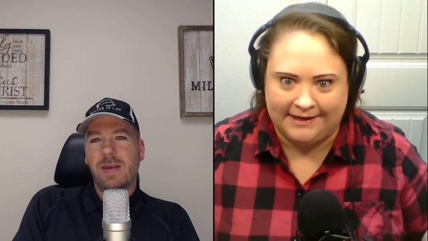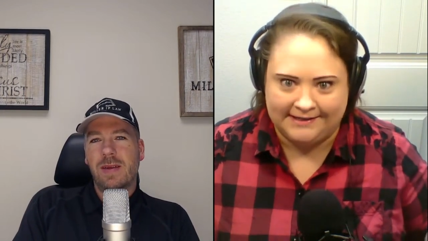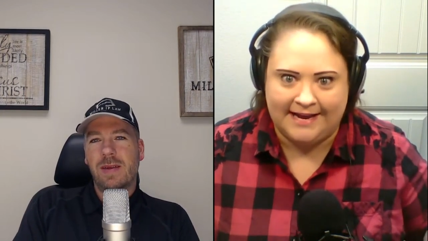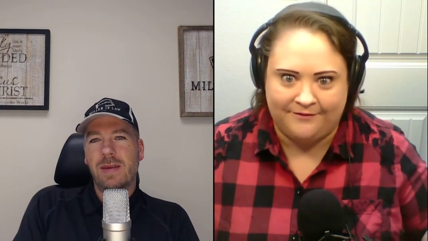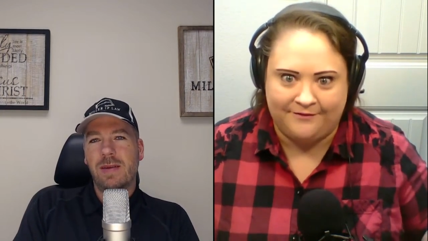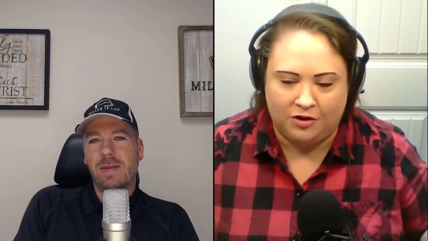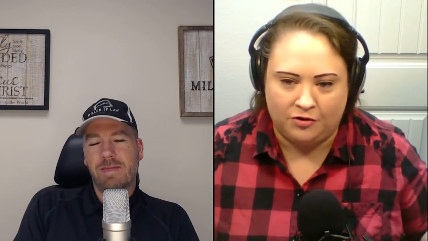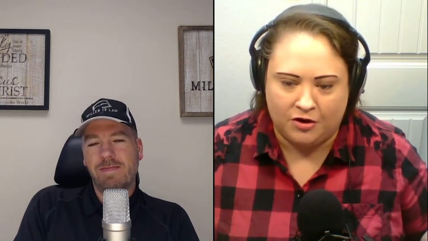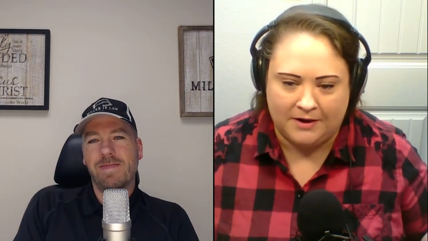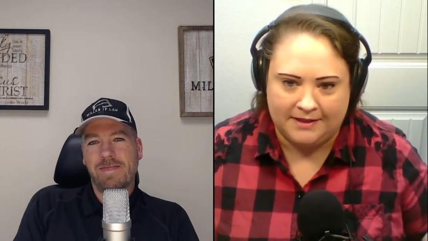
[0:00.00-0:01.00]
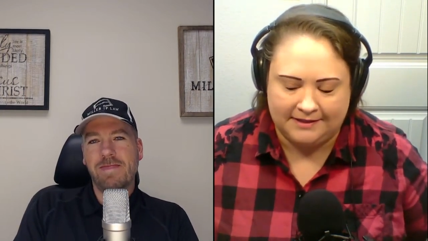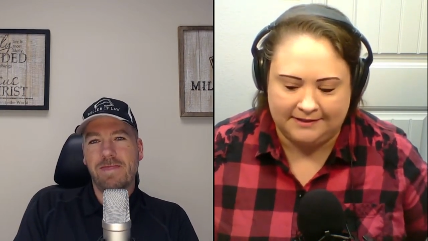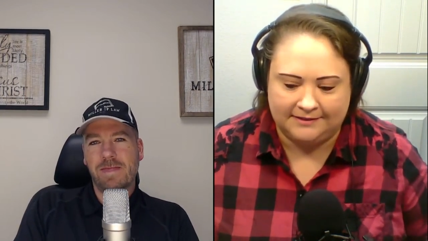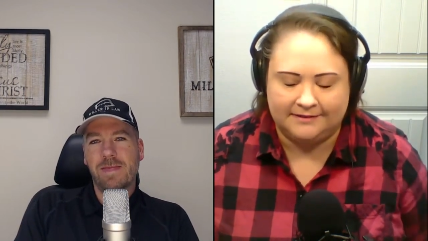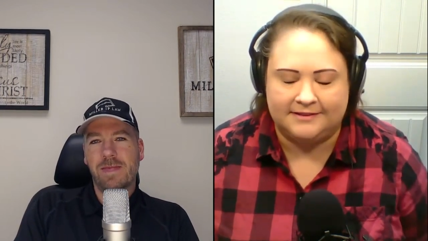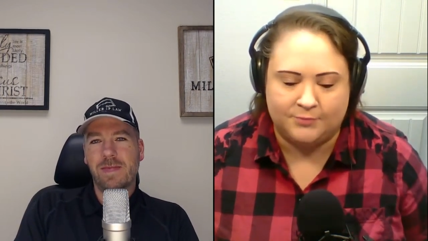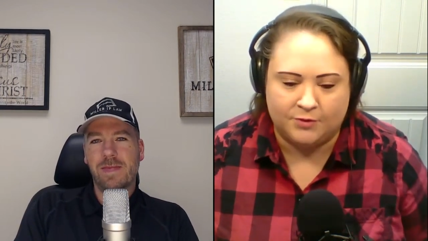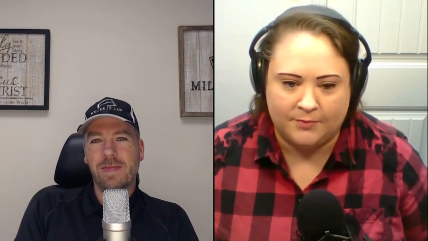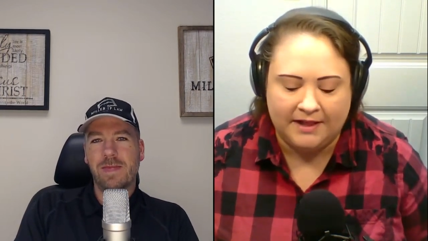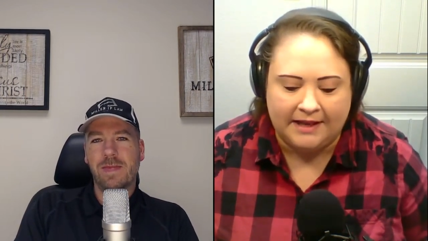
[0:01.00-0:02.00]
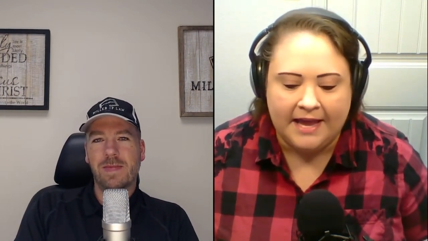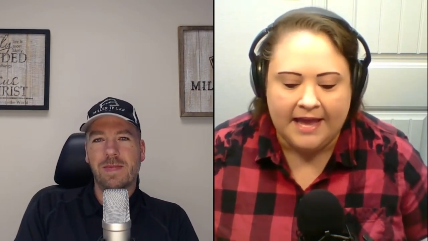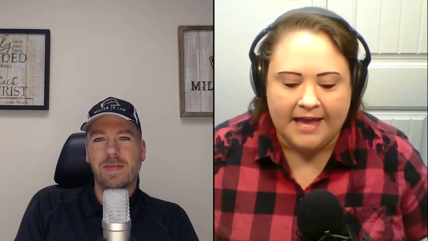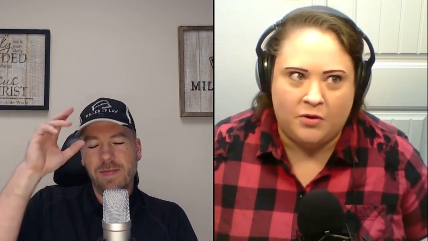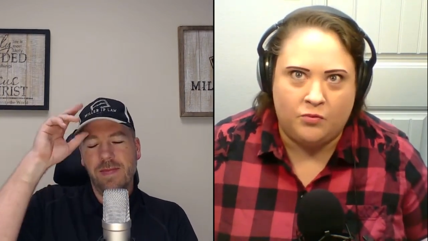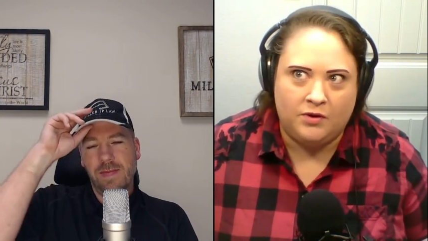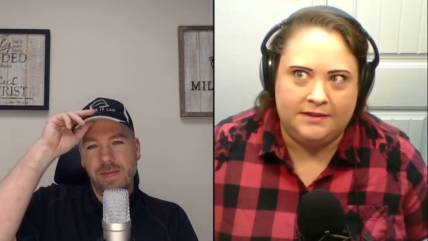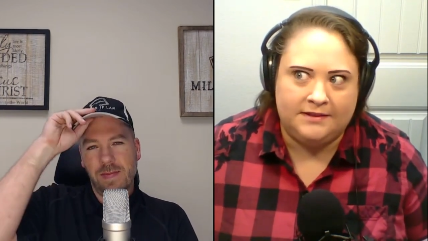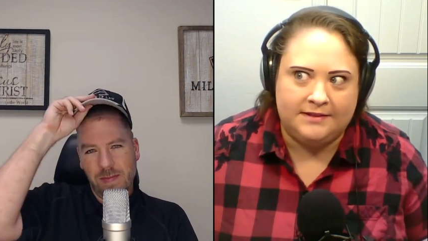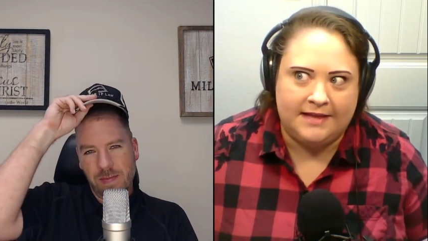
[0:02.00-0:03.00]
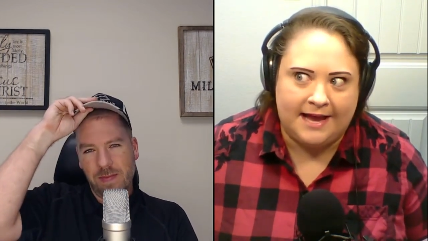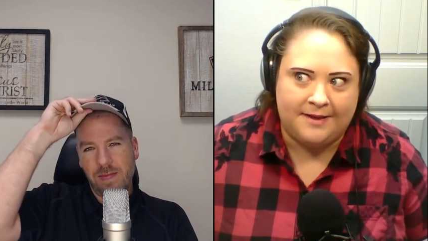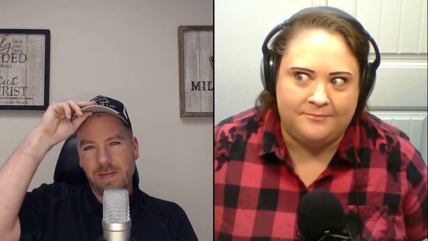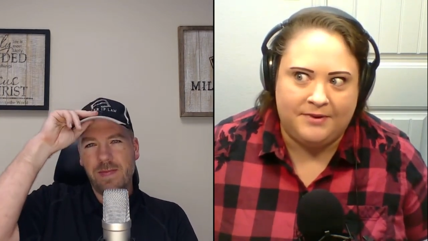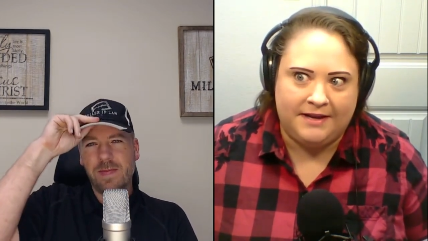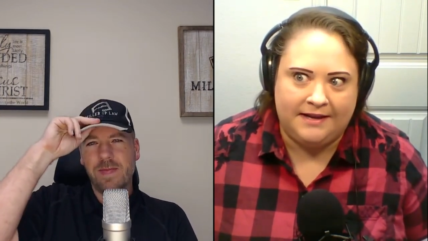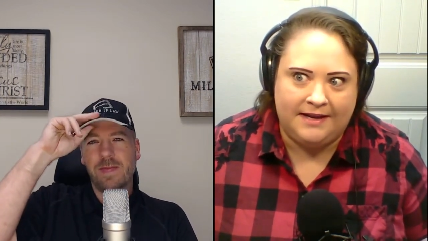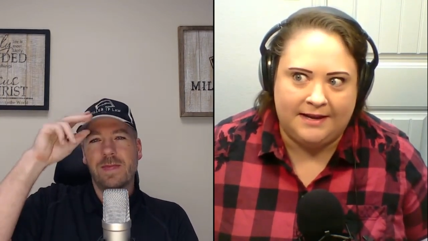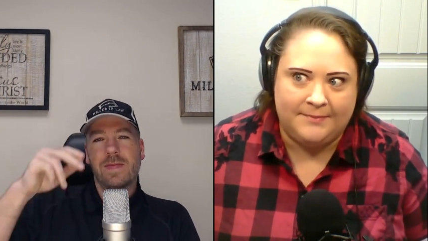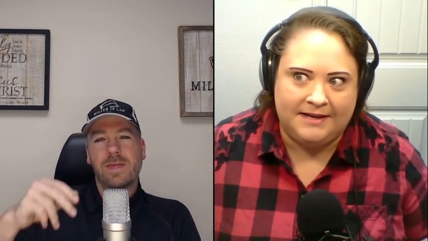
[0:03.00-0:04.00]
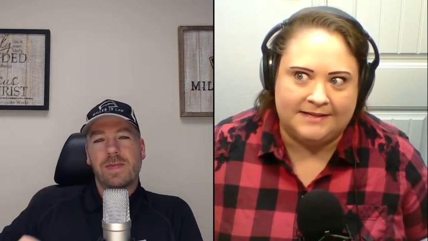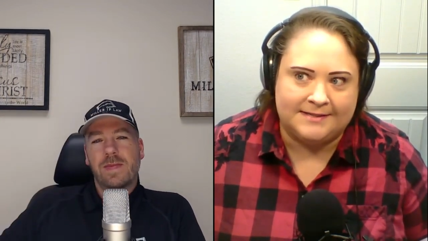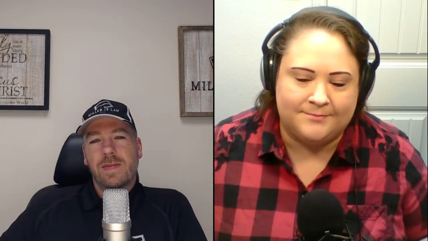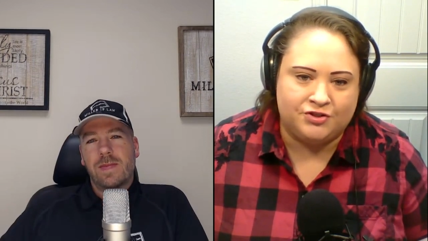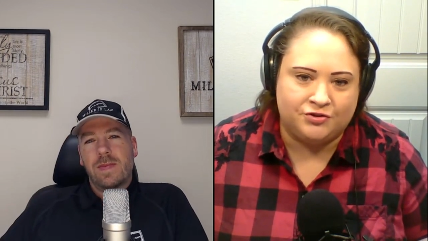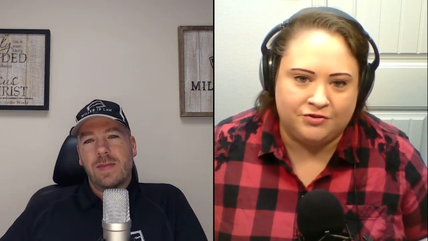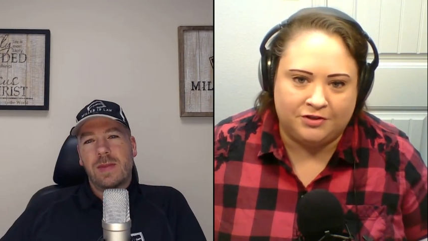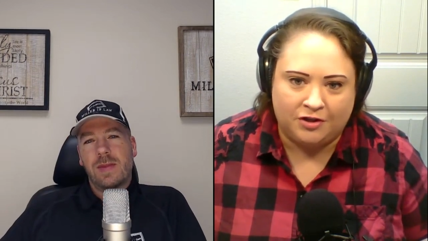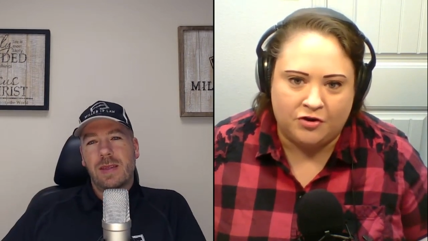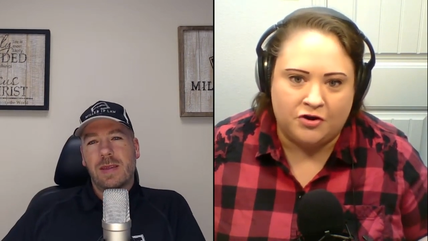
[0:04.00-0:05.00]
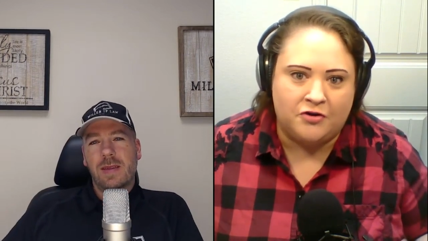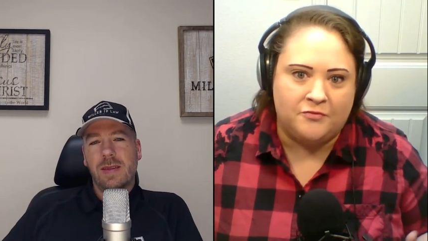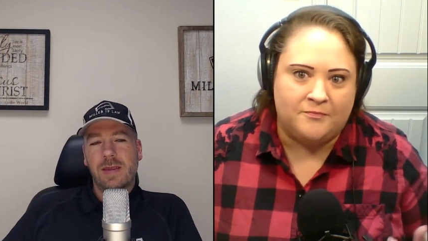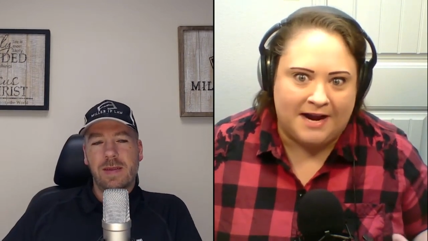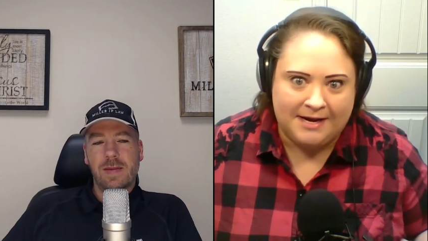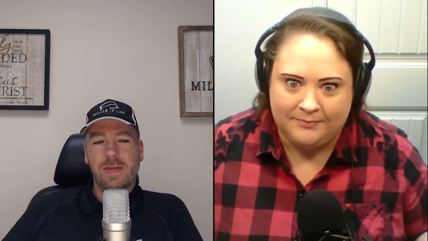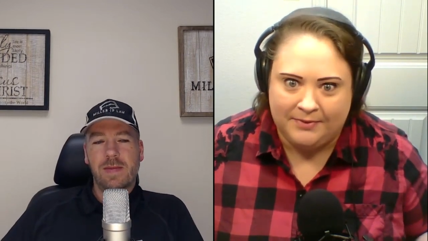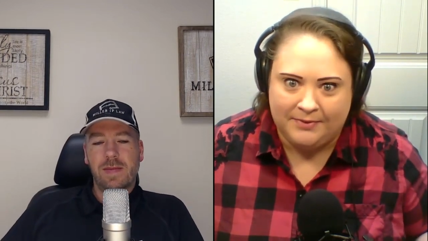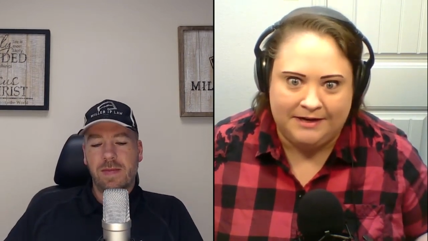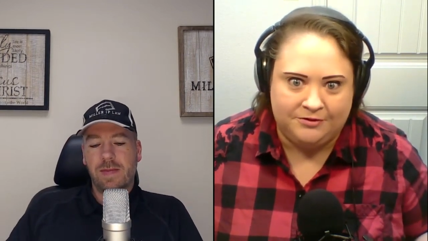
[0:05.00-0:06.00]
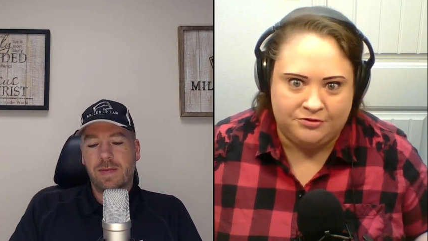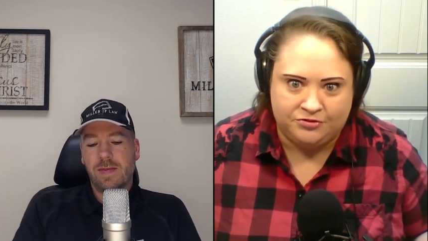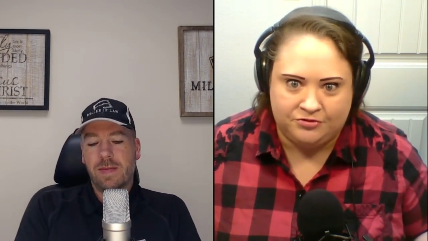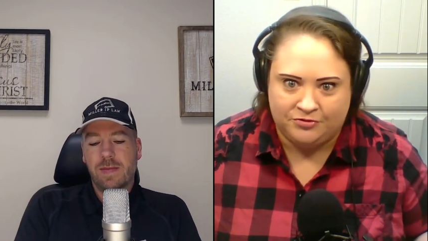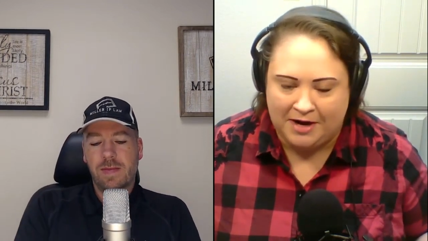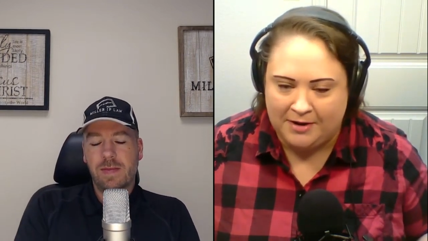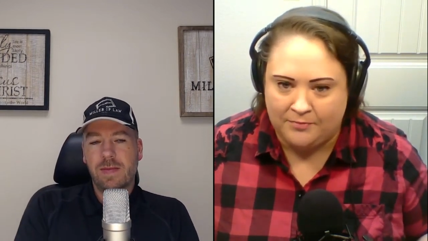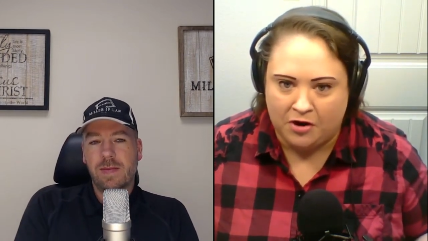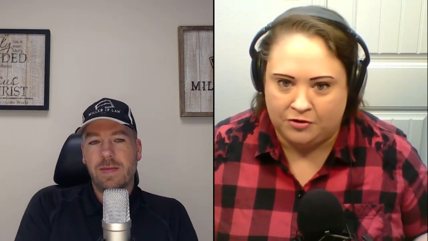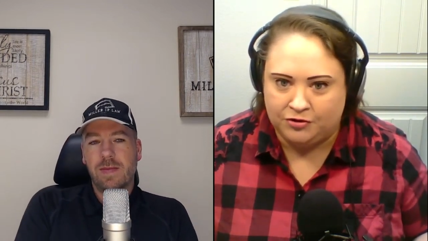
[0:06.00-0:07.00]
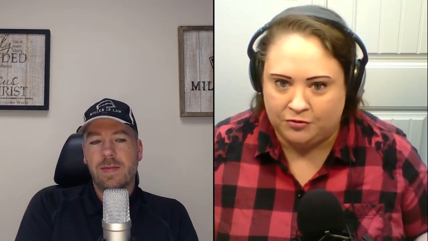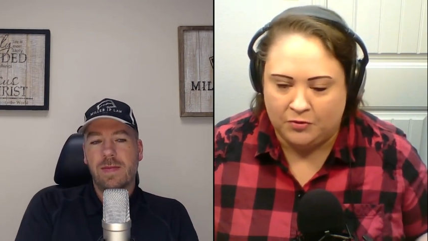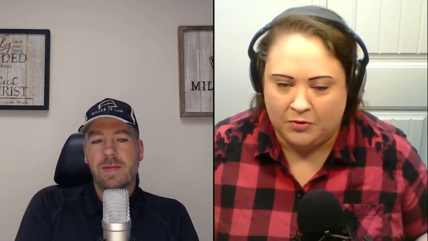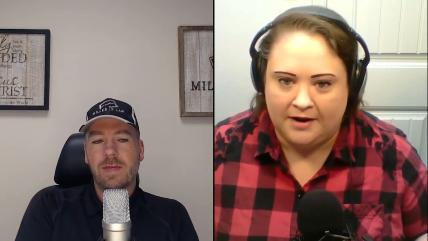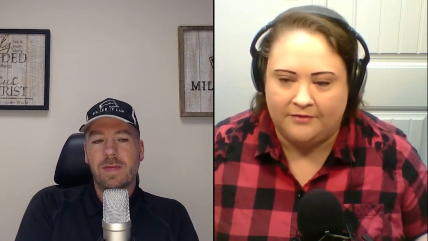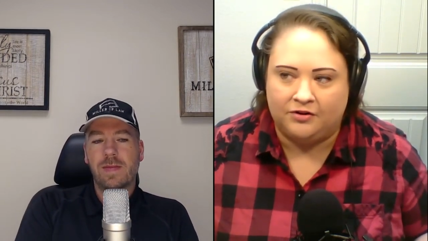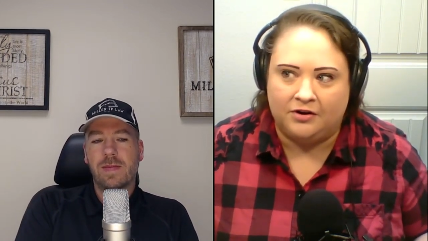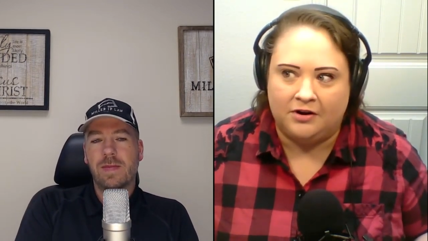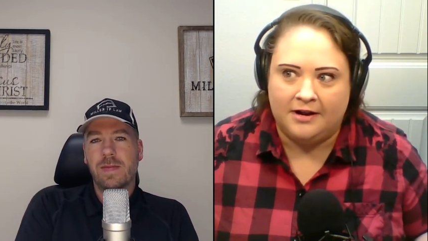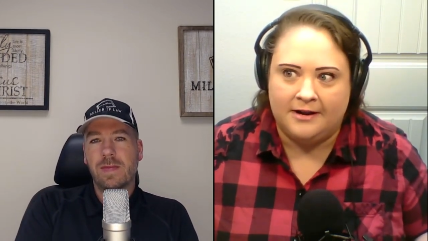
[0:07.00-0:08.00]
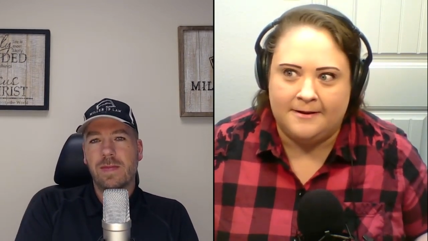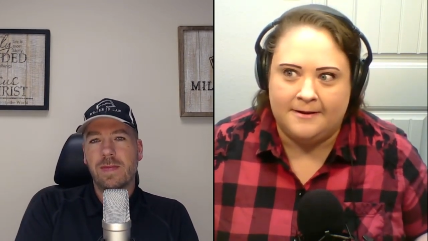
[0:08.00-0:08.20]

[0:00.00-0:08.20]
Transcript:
Speaker 1: Like to have the logo, I think is more appealing. Mm. But would that be, I mean, because I'm sure the logo might be trademarked or whatever.